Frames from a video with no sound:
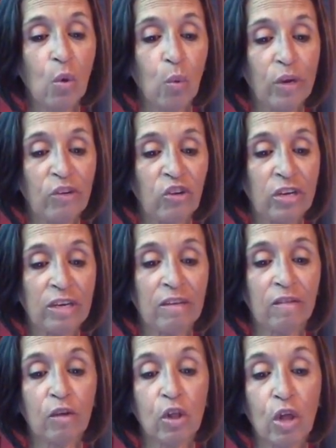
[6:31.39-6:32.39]
which
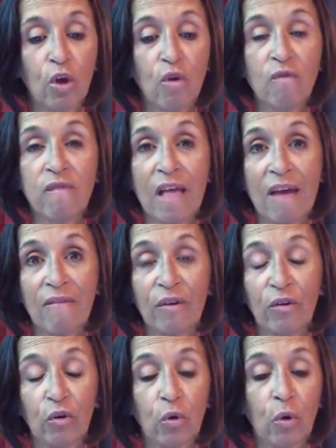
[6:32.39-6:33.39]
is clove,
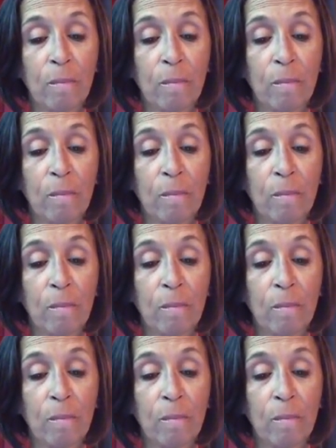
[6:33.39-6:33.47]
lavender,